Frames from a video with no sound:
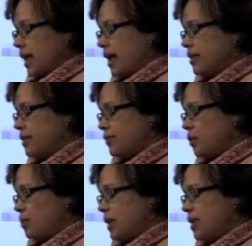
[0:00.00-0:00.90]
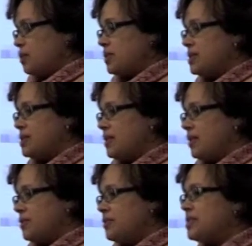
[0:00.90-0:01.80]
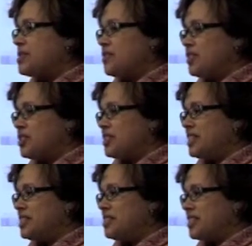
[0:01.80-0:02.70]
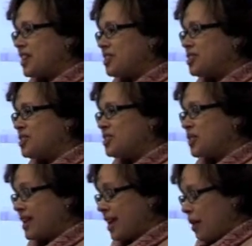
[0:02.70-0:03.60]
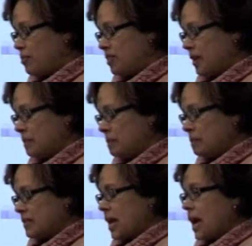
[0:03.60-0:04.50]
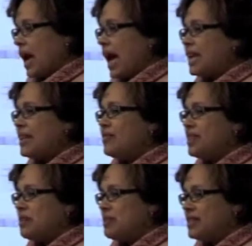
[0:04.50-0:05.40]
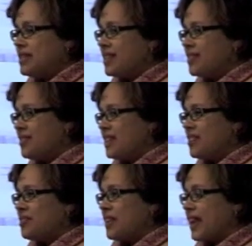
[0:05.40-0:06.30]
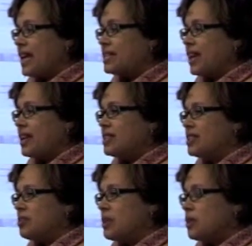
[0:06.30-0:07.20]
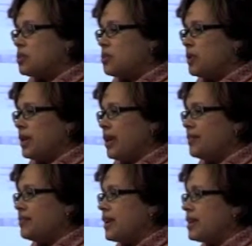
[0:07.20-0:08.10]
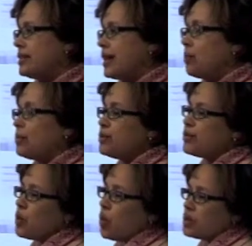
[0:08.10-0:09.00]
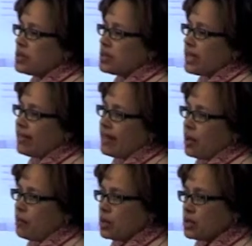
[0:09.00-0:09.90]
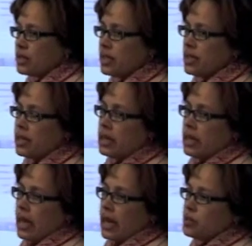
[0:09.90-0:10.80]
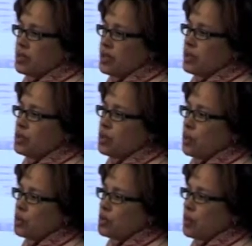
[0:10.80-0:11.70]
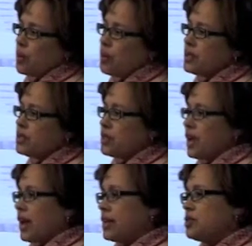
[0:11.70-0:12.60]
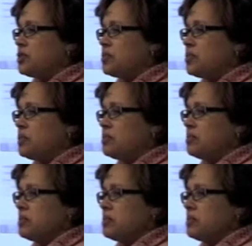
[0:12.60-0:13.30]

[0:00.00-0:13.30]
And for me, it was the first visual introduction to iCanva. I left the meeting feeling very excited because we have run a number of courses at the MRC, and with each course, we always try to